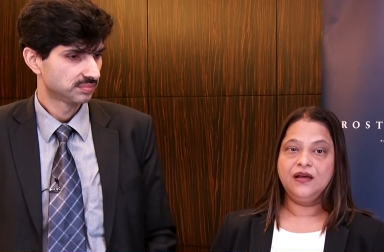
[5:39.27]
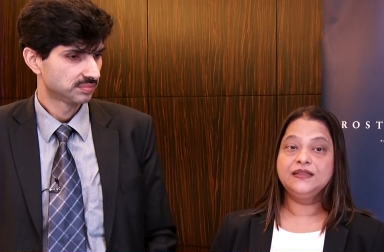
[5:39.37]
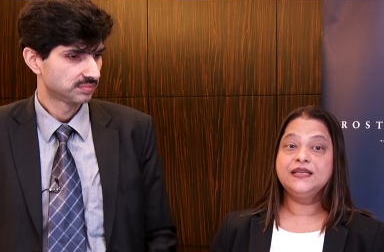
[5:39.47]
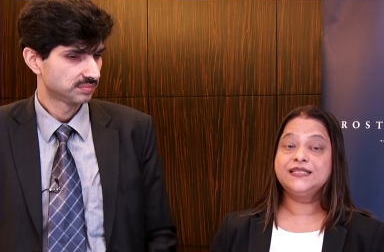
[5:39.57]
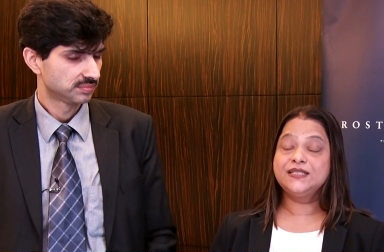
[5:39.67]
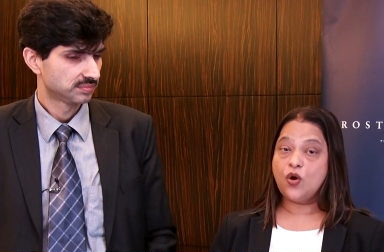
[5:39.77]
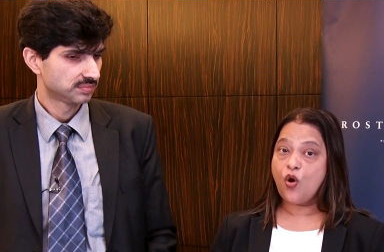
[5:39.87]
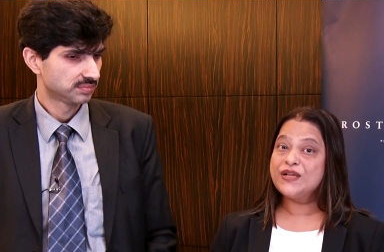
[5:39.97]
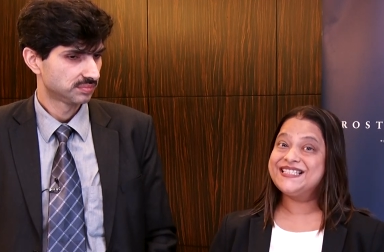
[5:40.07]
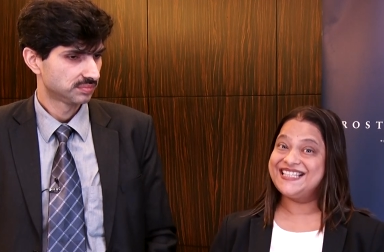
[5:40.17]
Speaker 1: uh, the
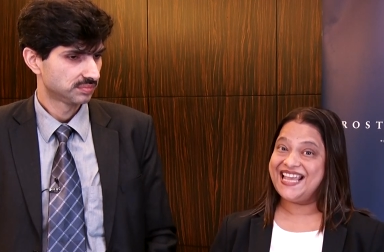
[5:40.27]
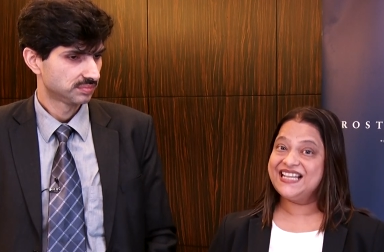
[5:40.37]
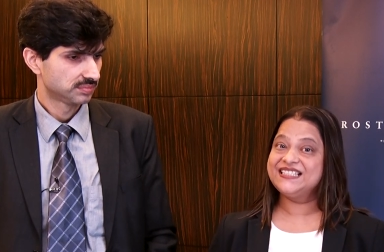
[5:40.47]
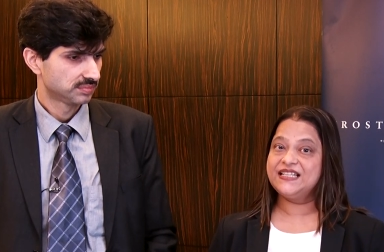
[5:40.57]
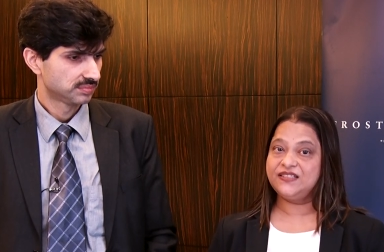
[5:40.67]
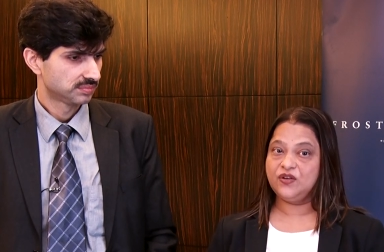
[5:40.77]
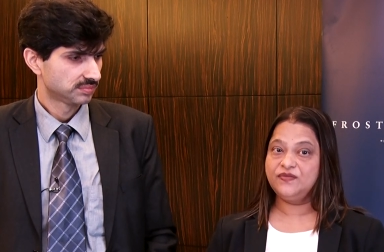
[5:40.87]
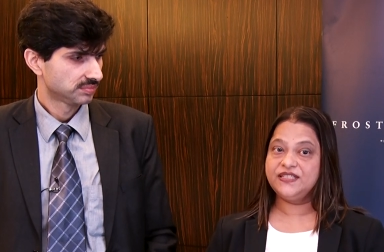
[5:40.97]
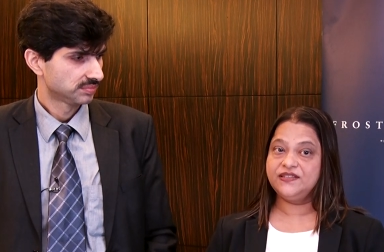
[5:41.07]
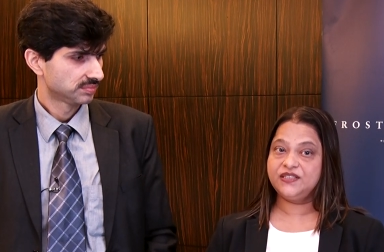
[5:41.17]
strong sales and
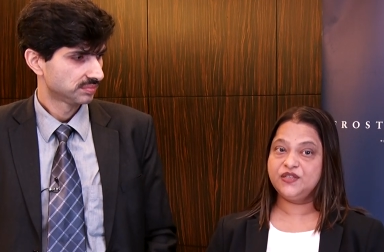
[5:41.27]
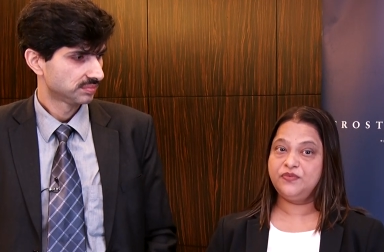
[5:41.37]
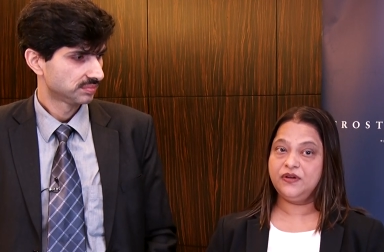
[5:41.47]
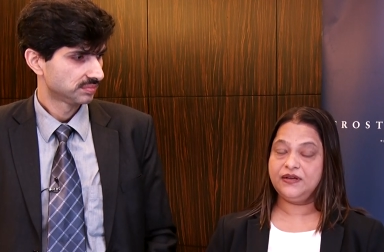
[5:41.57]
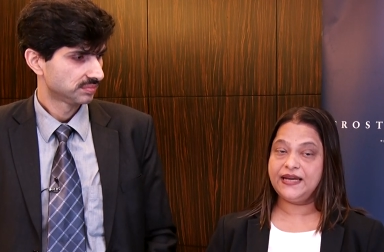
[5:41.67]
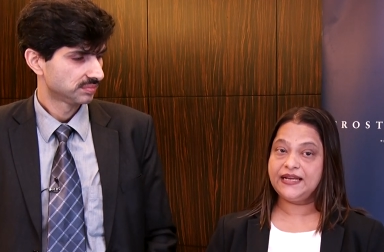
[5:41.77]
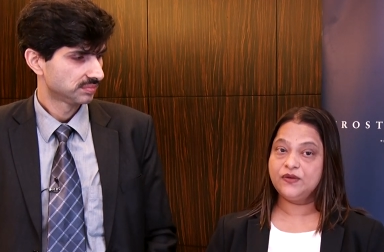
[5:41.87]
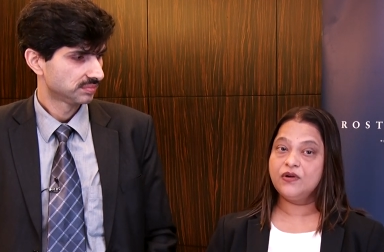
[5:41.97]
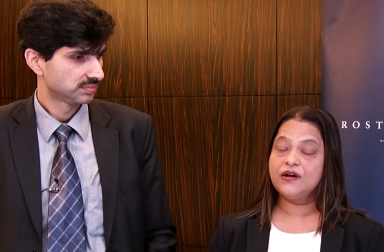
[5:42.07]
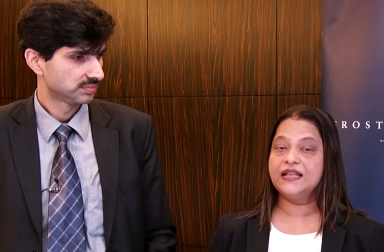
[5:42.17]
service
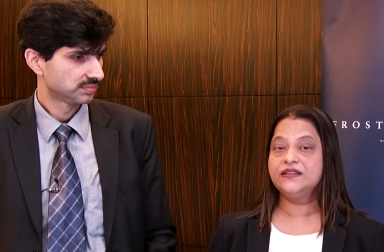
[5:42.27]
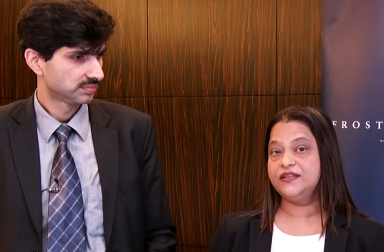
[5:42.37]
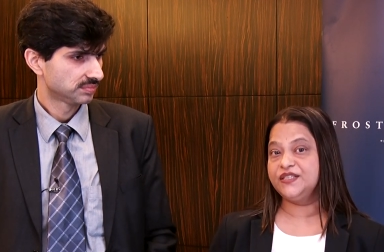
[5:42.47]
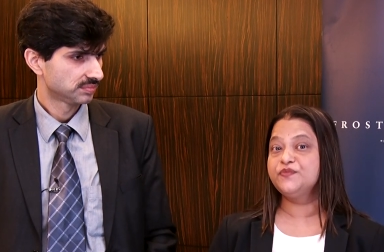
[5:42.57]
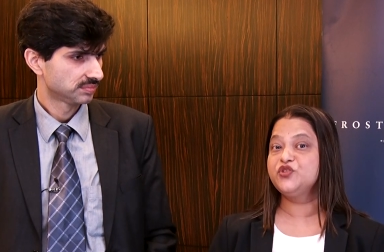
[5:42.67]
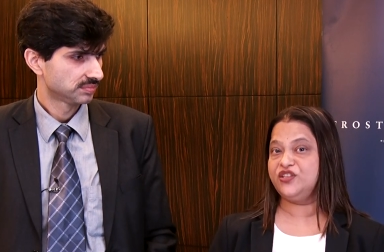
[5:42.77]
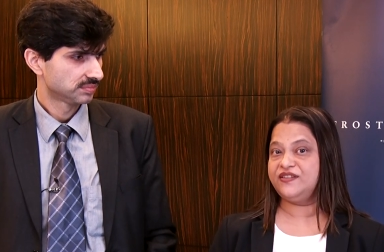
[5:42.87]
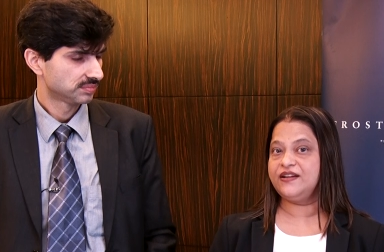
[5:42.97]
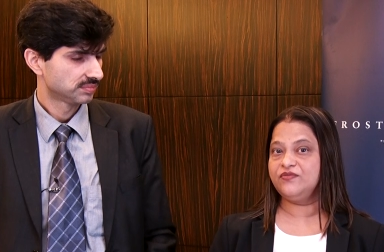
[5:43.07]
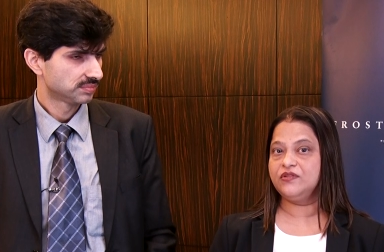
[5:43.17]
network and the
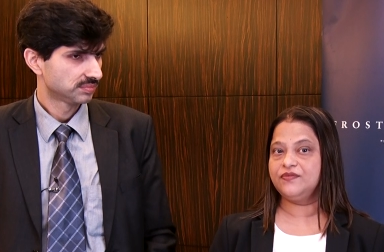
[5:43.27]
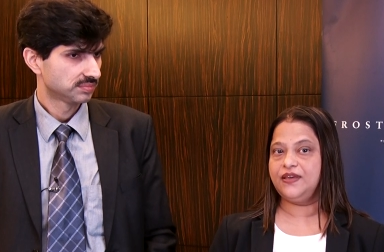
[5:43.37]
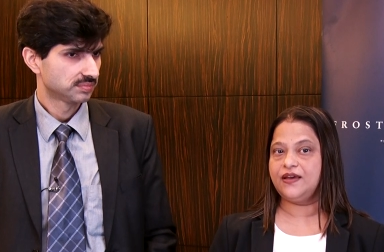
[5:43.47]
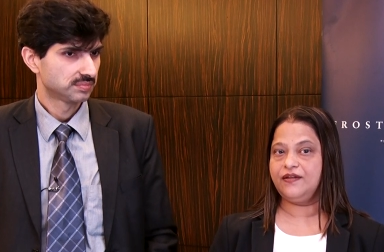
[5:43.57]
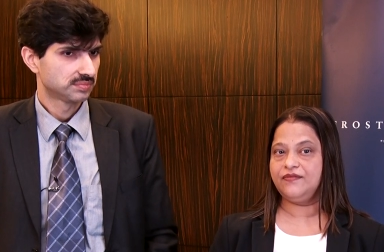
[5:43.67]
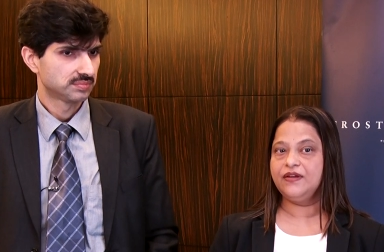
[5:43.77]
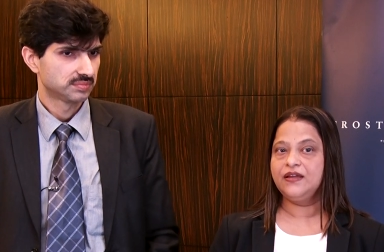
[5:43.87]
distribution network we have.